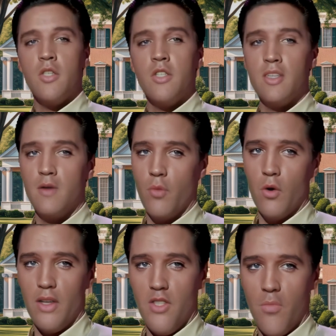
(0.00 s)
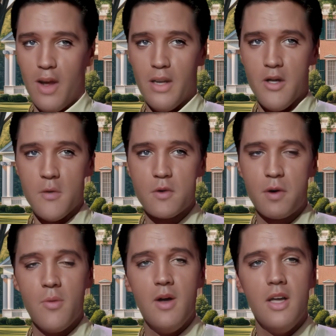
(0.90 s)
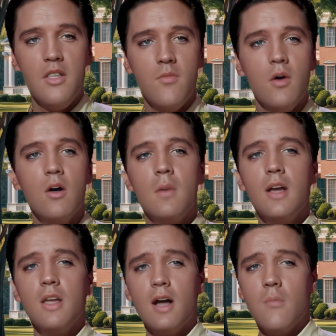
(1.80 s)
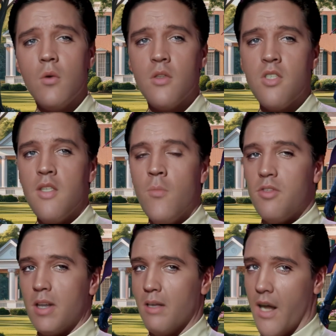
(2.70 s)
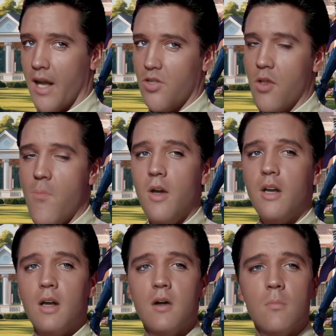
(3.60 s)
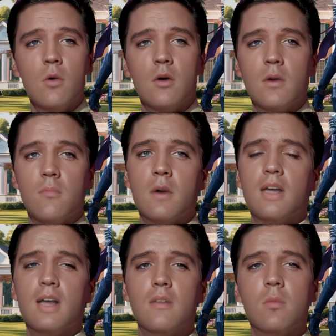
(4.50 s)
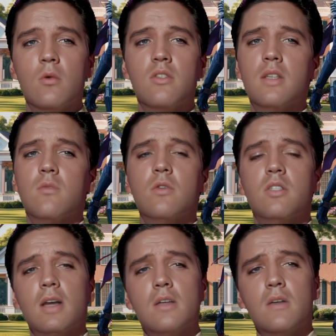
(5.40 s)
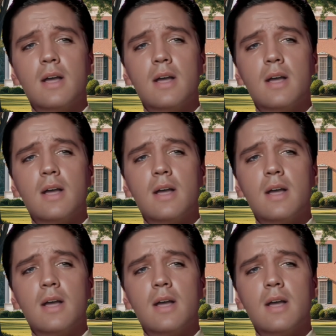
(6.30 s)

Since April, the Hispanic unemployment rate has fallen by 9.6%, Asian American unemployment by 8.6%,